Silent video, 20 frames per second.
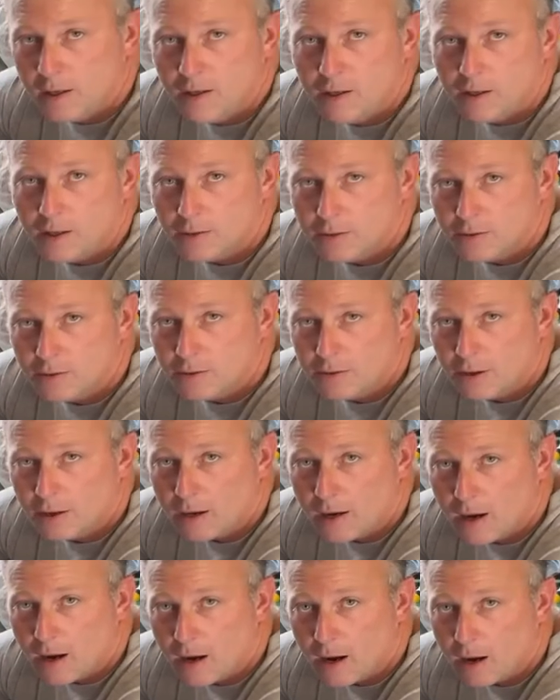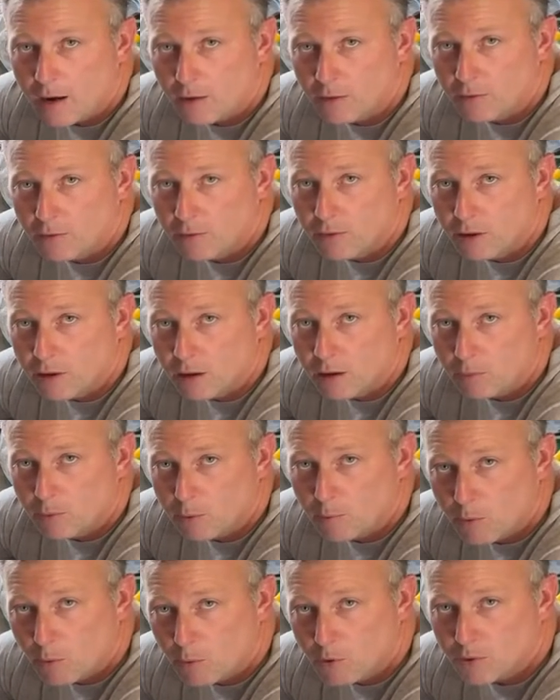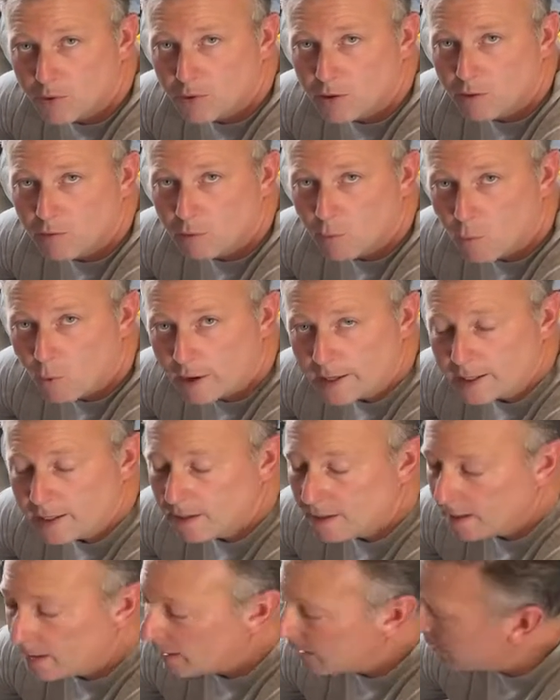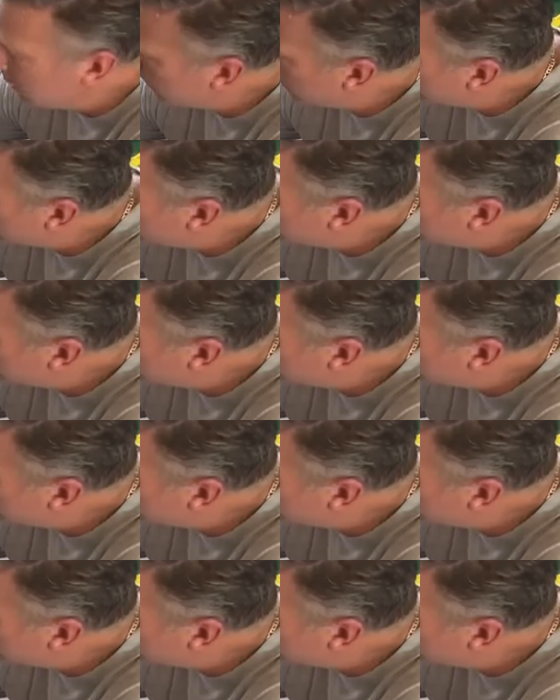This is going to have a proportion of white and